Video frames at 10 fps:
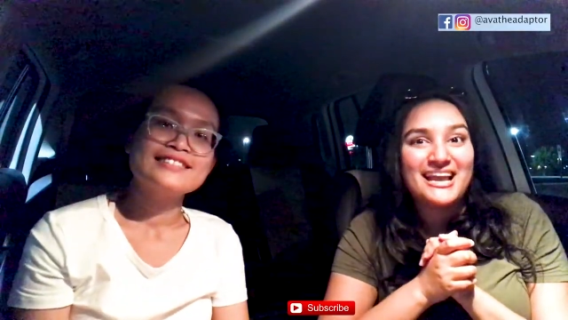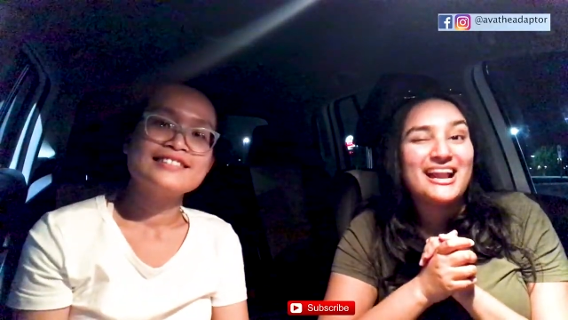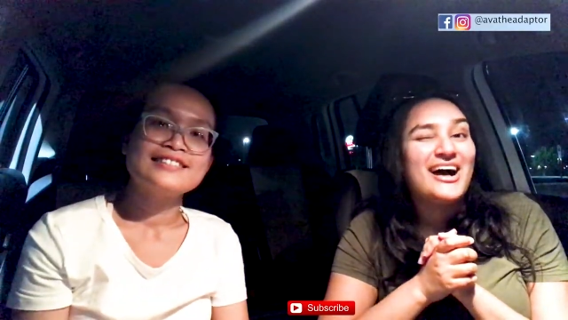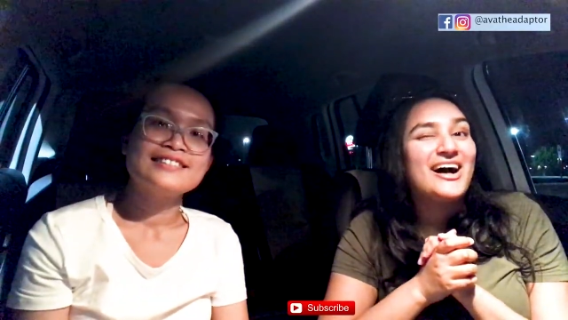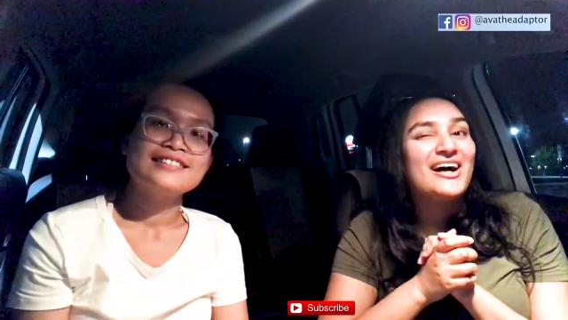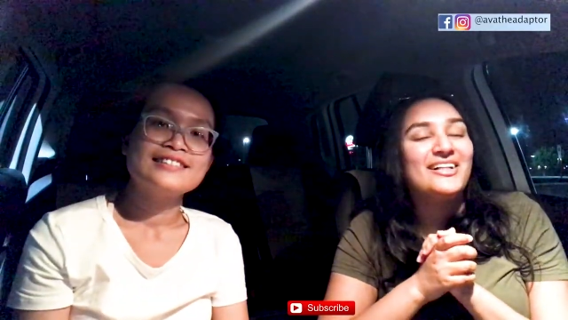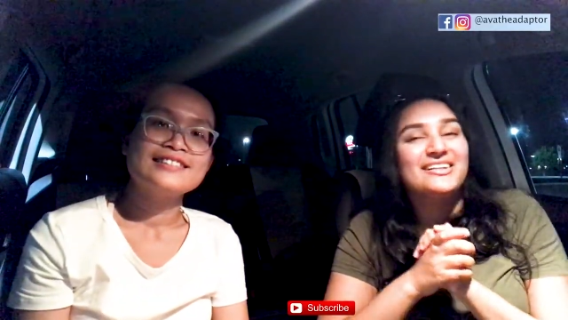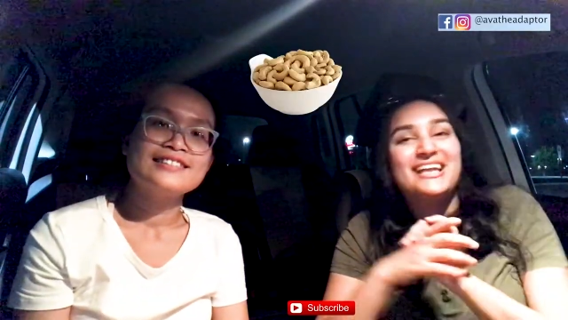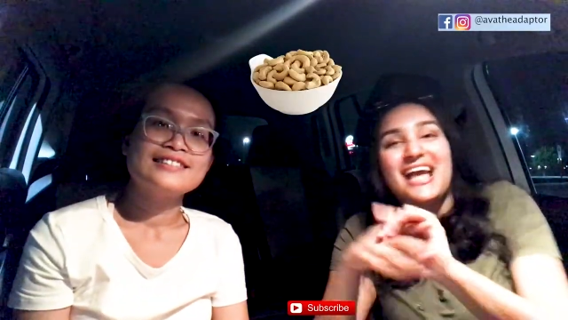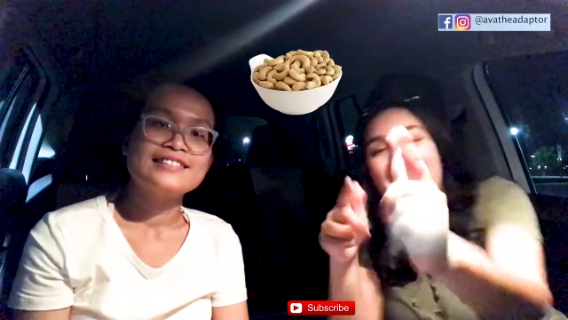Speaker 1: and I'll
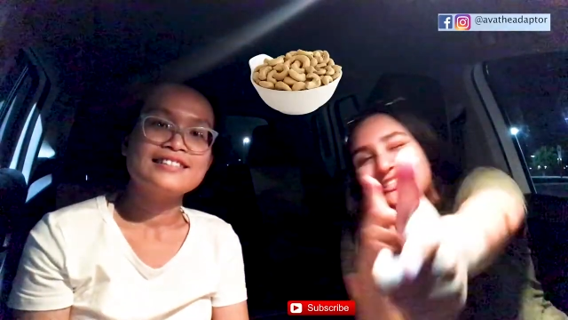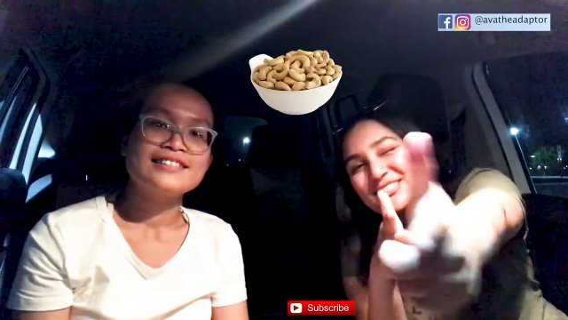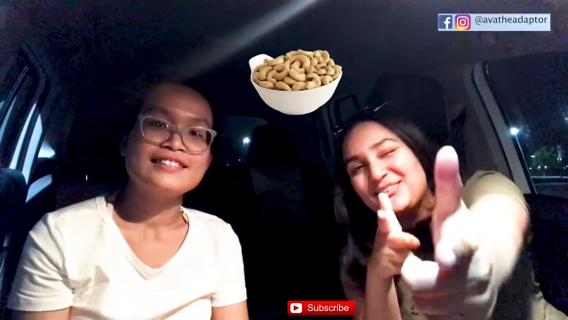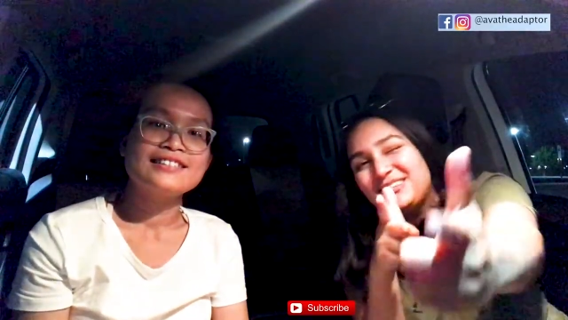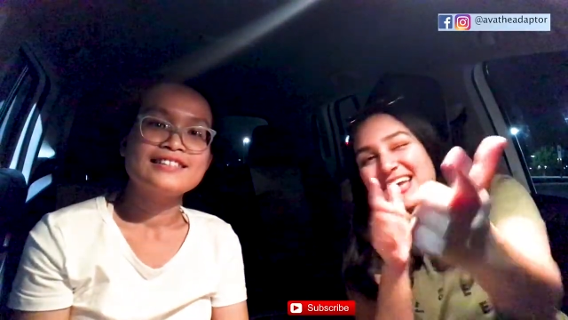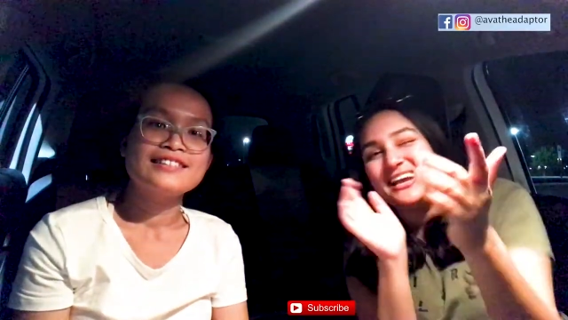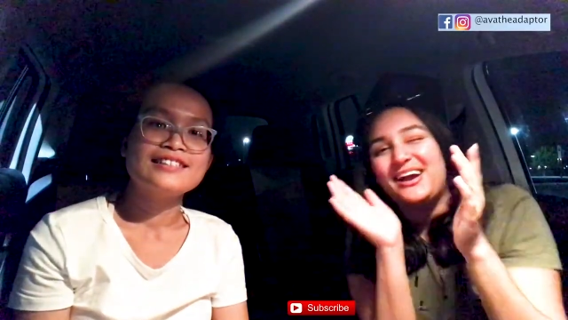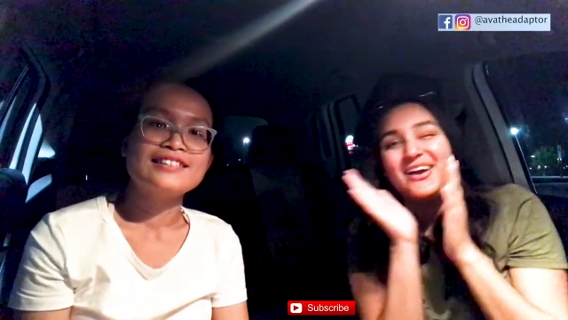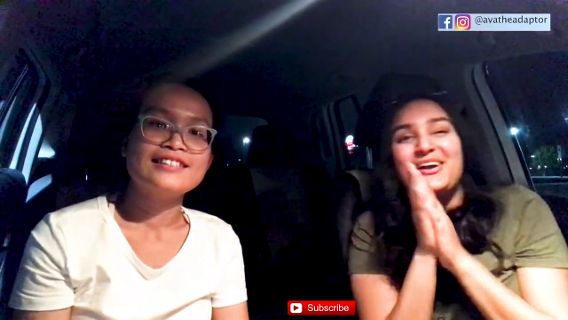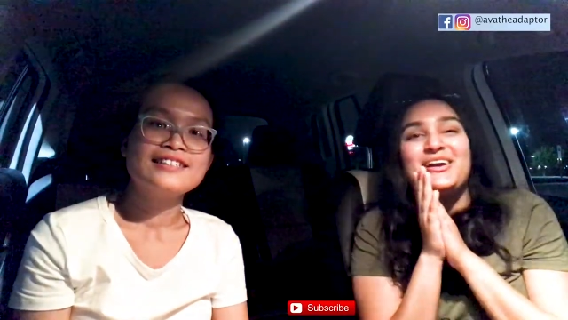catch you
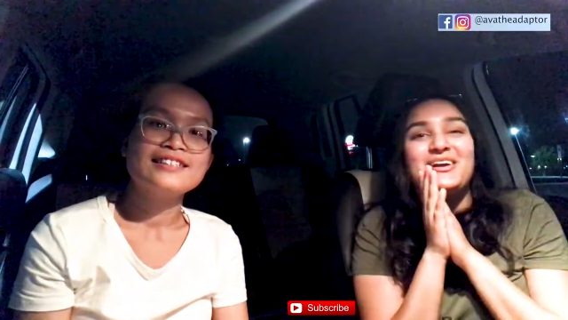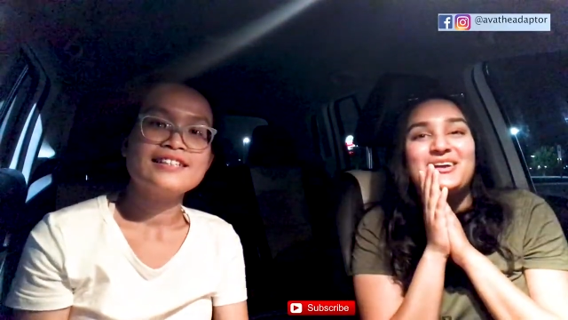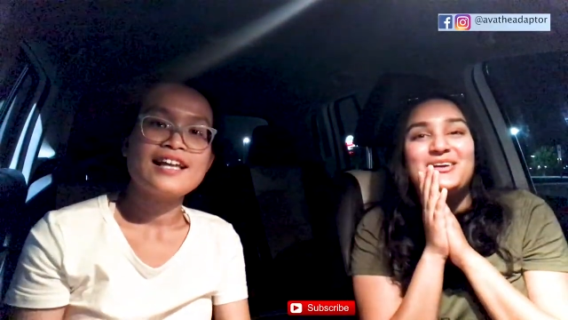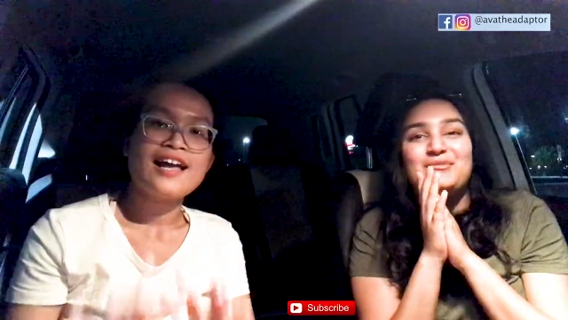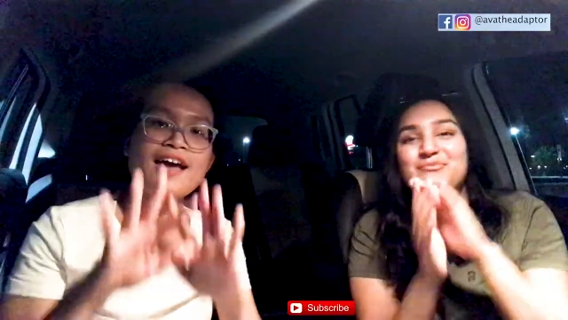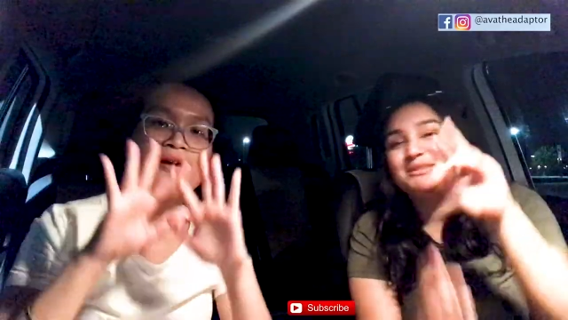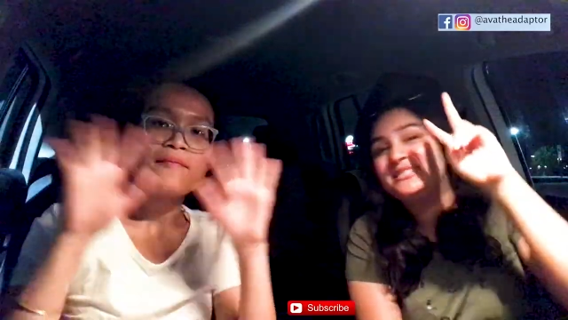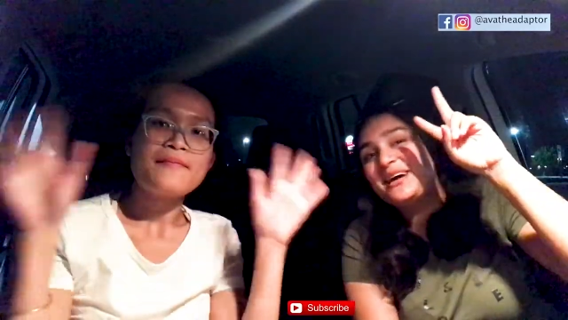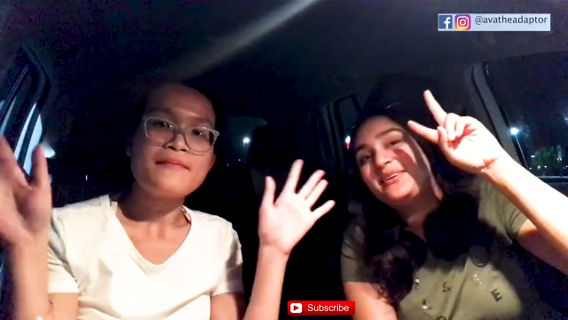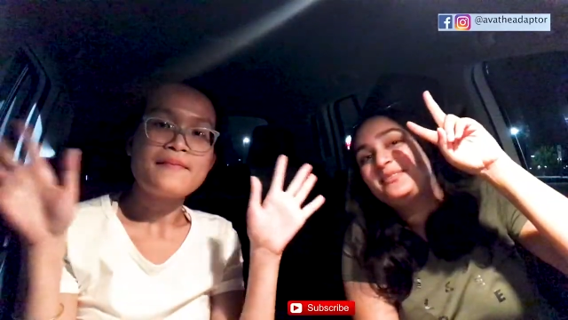later.
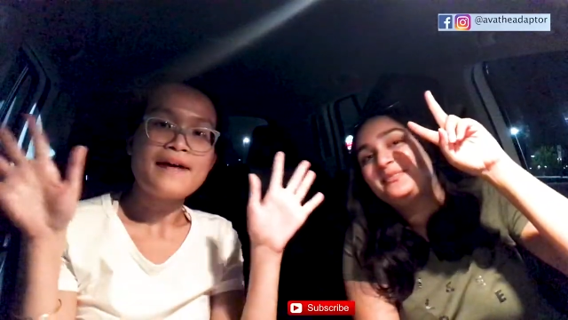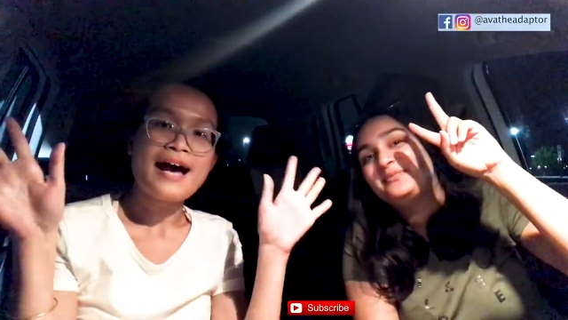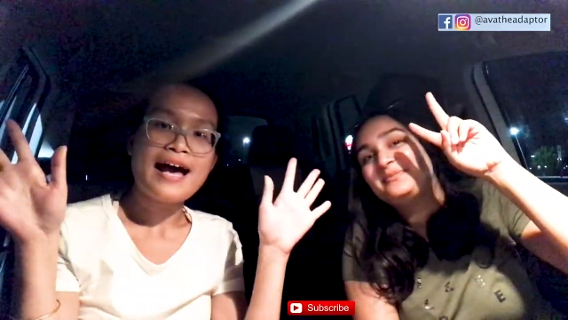Peace out. Bye.